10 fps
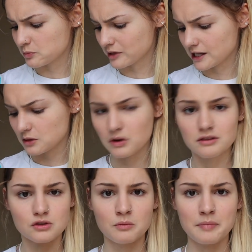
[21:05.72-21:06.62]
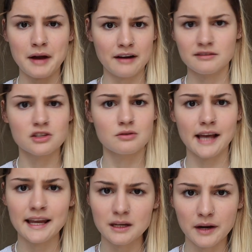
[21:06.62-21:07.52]
just bringing the ones your parents
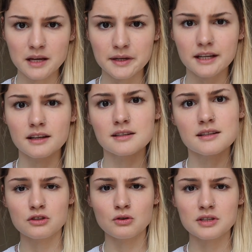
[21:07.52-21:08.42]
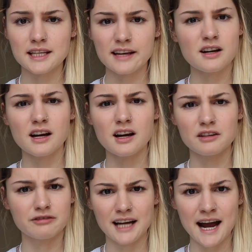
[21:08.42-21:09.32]
use anyway, because your skin can
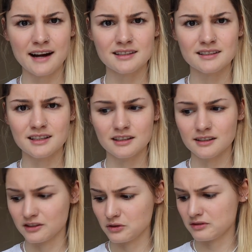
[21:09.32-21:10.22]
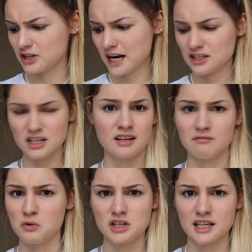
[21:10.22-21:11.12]
kind of react to you
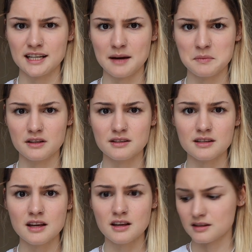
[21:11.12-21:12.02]
changing washing tablets.